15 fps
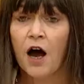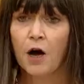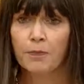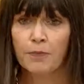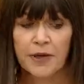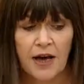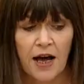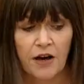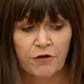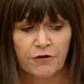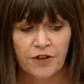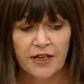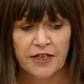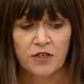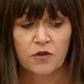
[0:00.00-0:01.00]
Urban
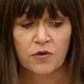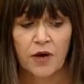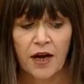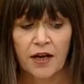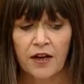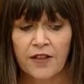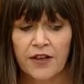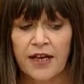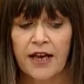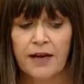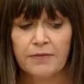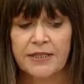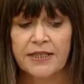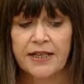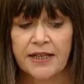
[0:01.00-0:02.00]
Alfresco, another
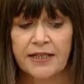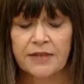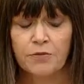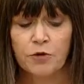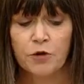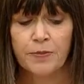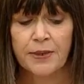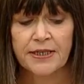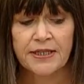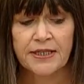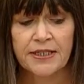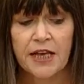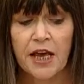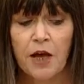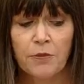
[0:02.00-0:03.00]
Cambuslang small
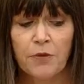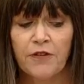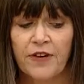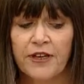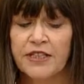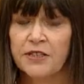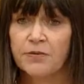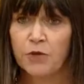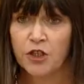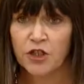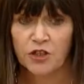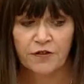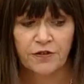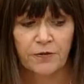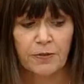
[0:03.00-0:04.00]
business, provided
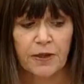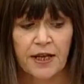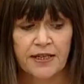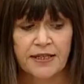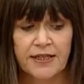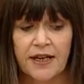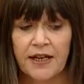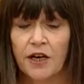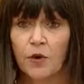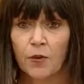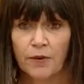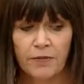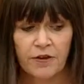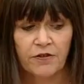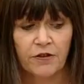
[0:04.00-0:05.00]
much of the plants and
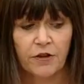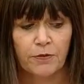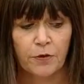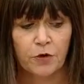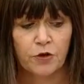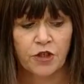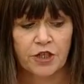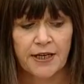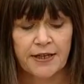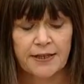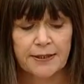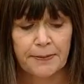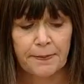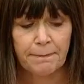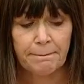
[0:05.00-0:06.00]
equipment for the project.